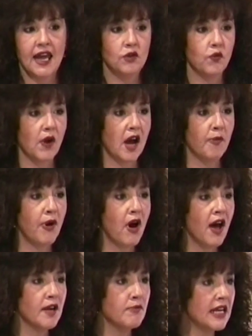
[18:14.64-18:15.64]
and
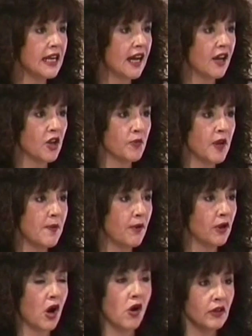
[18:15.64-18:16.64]
upon meeting other
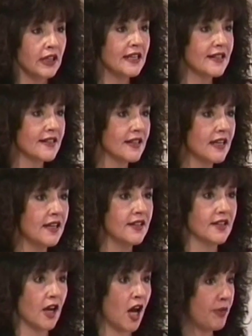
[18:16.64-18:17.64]
people only
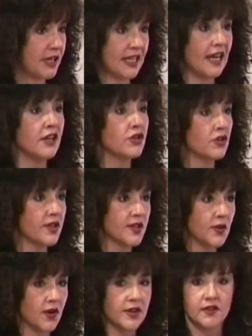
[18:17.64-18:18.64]
sees a potential
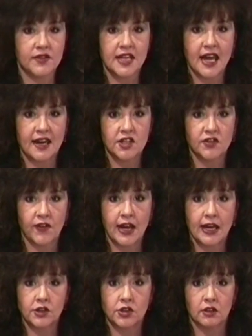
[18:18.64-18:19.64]
source of
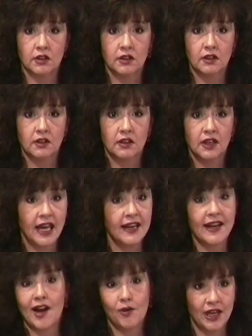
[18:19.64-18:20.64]
satisfaction,
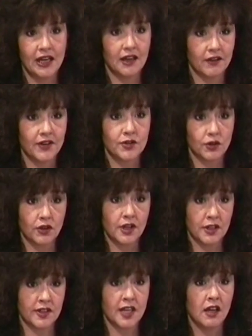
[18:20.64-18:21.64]
and how many of us are
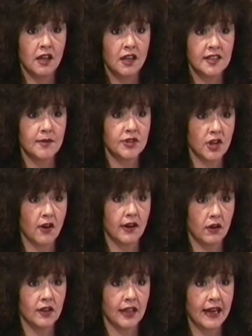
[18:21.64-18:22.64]
in
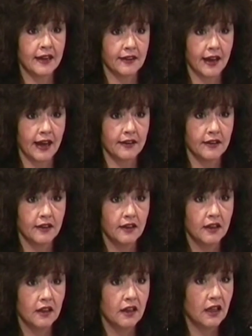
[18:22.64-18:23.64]
samsara are like that?
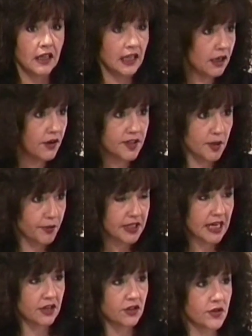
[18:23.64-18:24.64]
Here is a
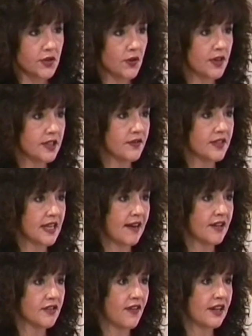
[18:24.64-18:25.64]
potential source of
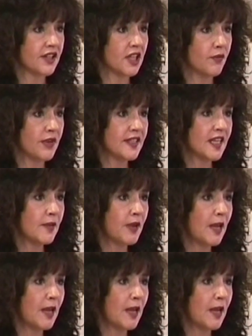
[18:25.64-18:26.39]
satisfaction, and we see